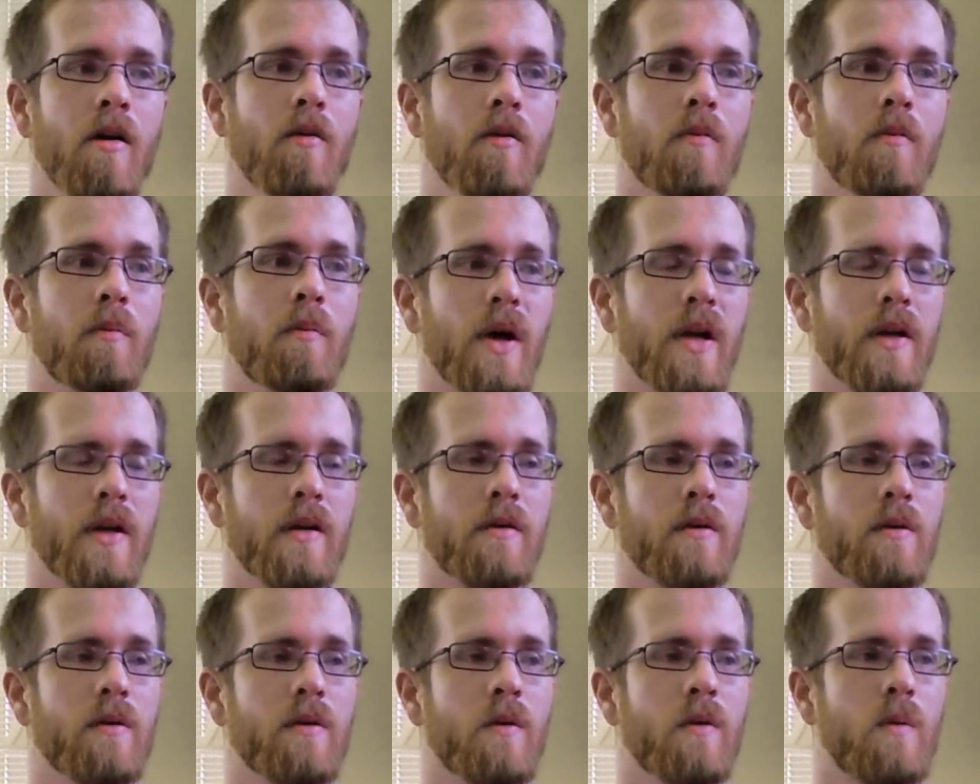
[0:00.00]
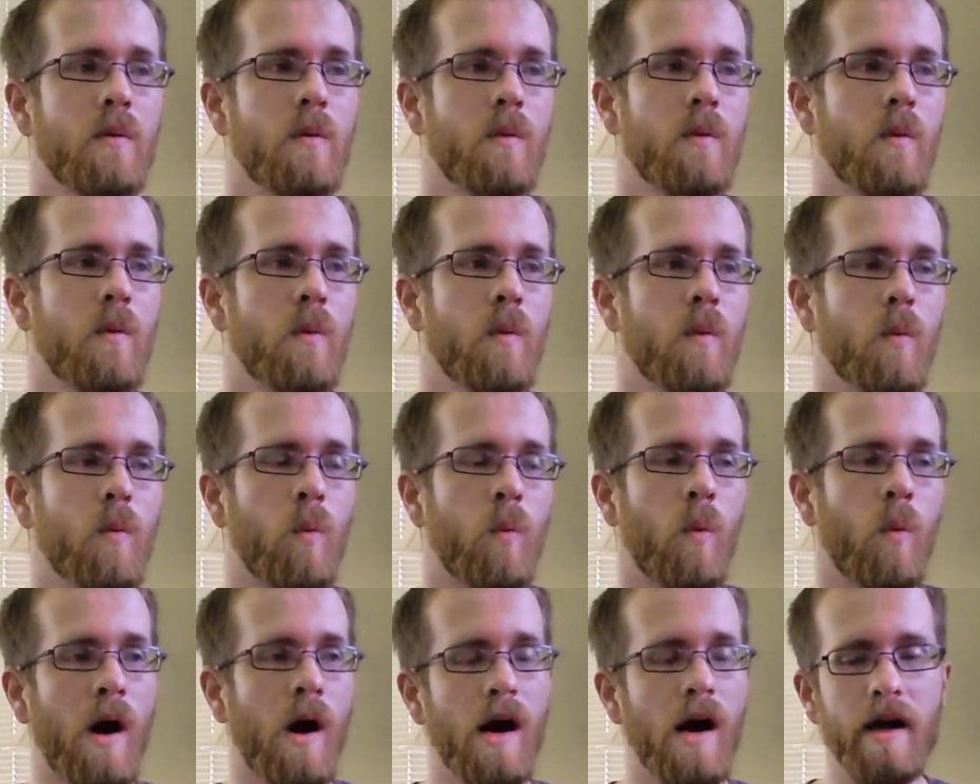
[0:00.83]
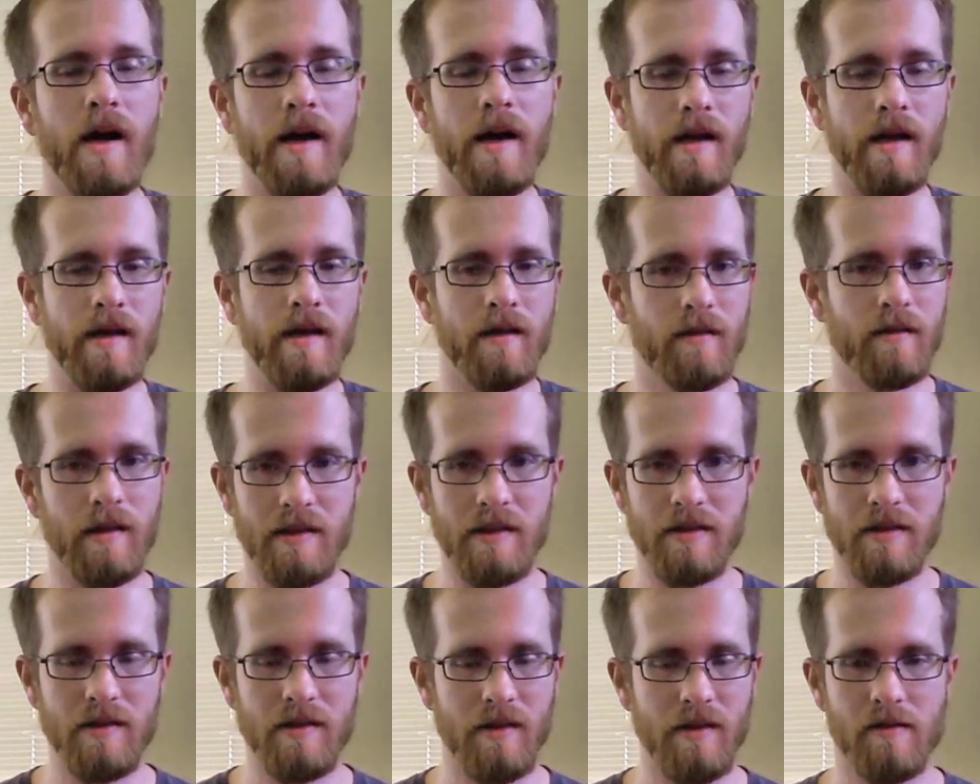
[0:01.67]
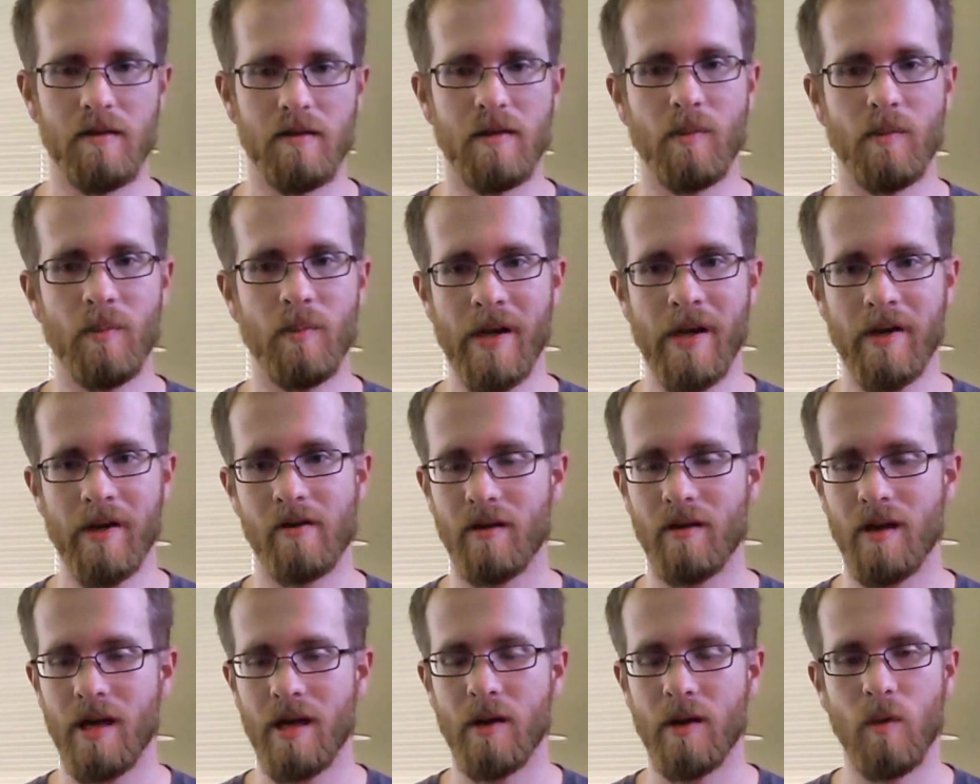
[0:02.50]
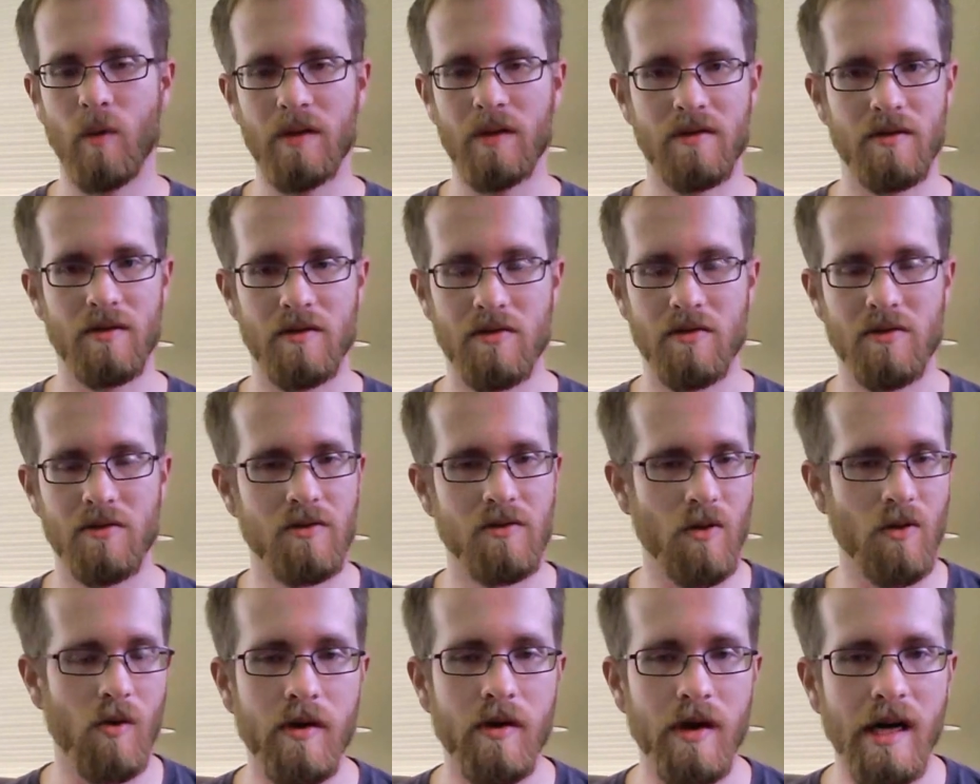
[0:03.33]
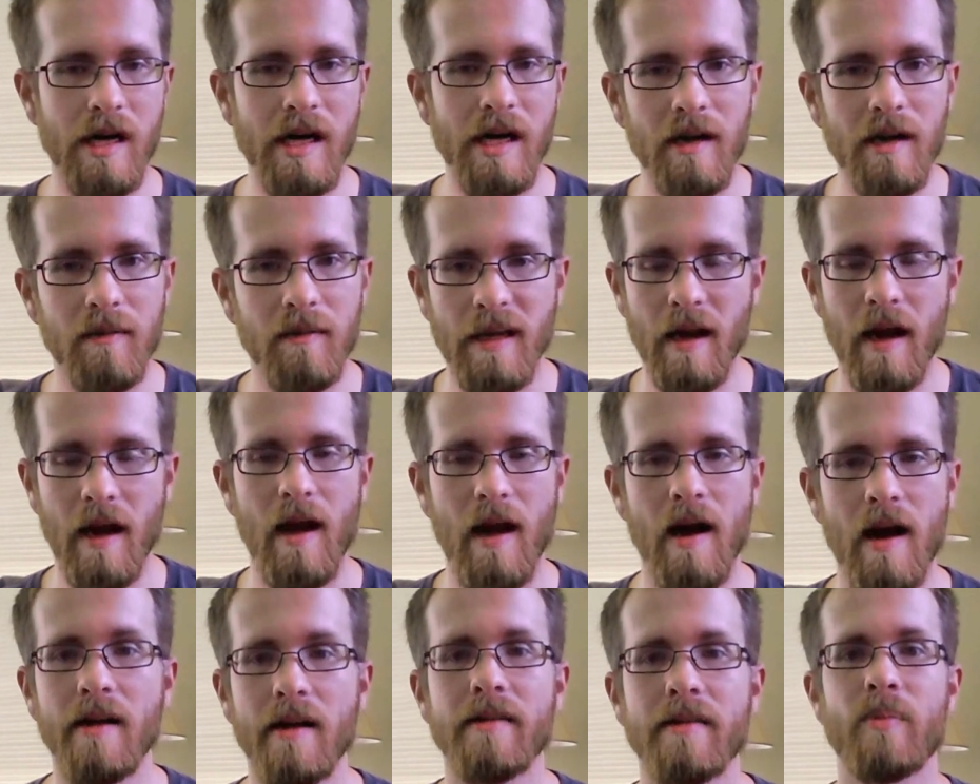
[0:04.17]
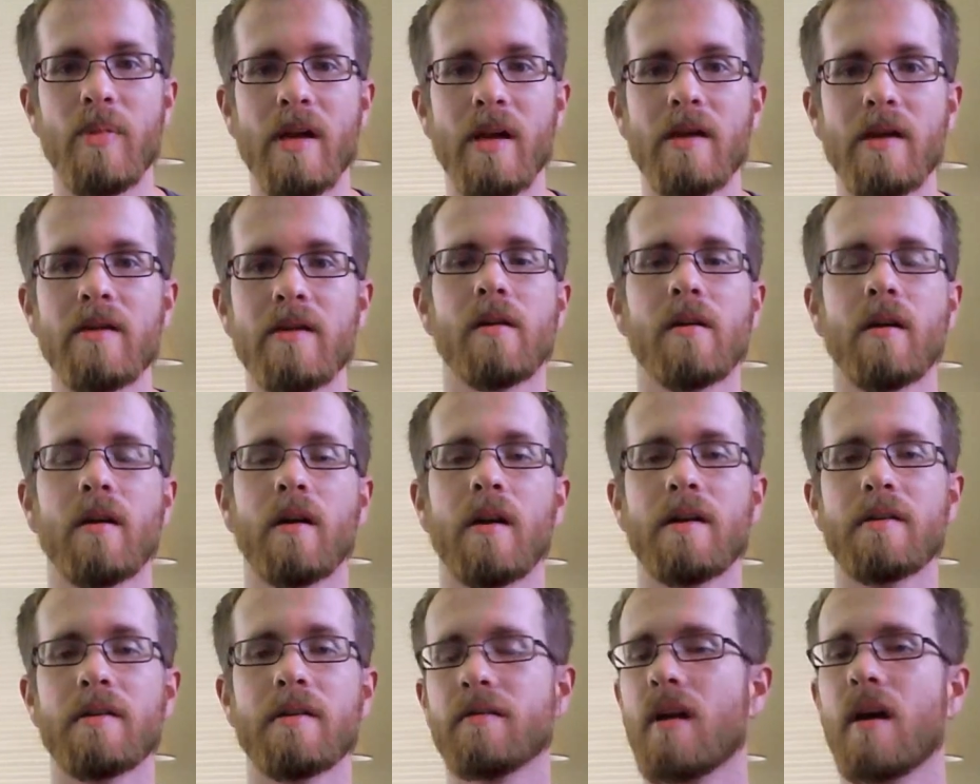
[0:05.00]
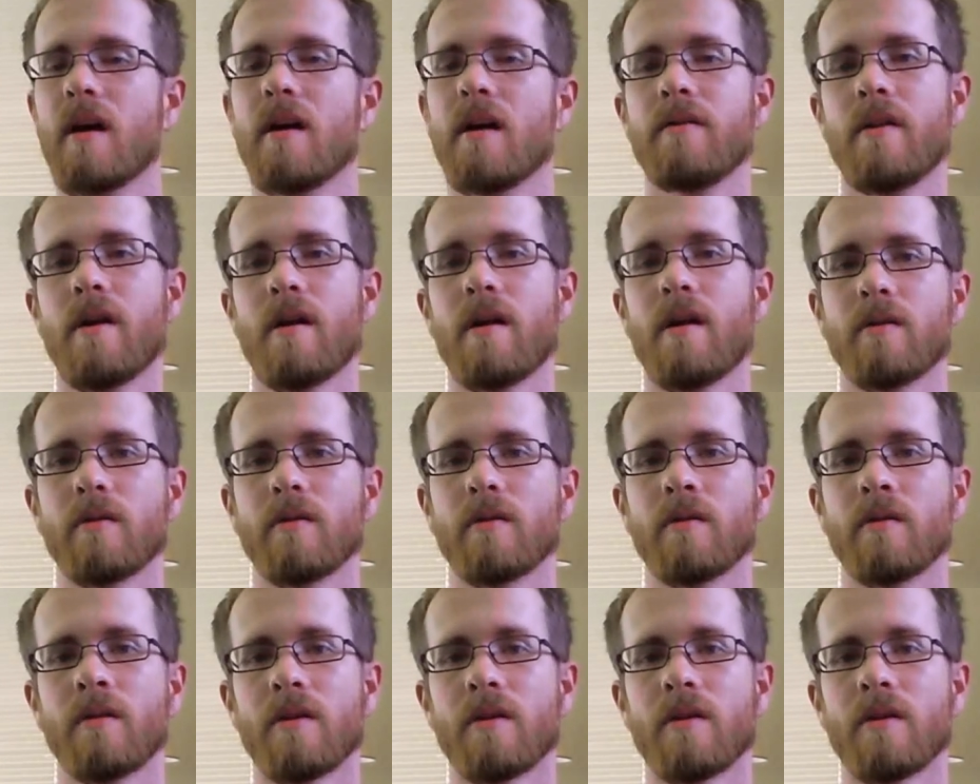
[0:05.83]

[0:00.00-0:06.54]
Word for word: but why these things are in the picture, like what's the story behind the picture, is not known.